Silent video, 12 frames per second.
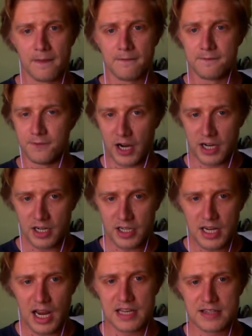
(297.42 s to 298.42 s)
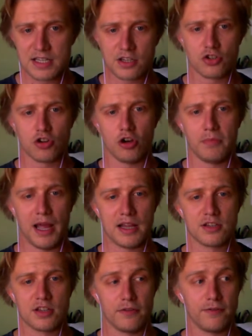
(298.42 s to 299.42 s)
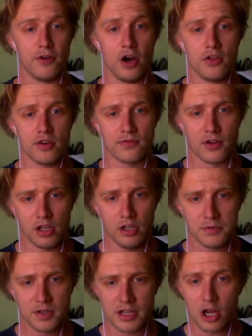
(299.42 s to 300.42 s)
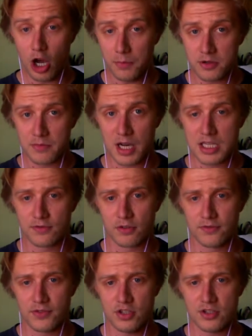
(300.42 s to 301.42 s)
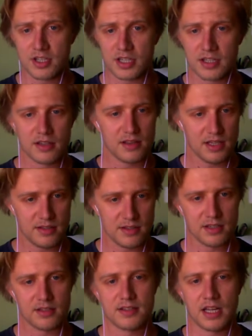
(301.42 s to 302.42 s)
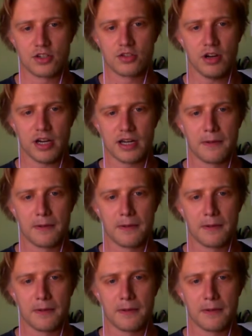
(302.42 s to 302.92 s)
Finally, as these control patterns are further developed, they are optimized for efficiency. This is stage 3.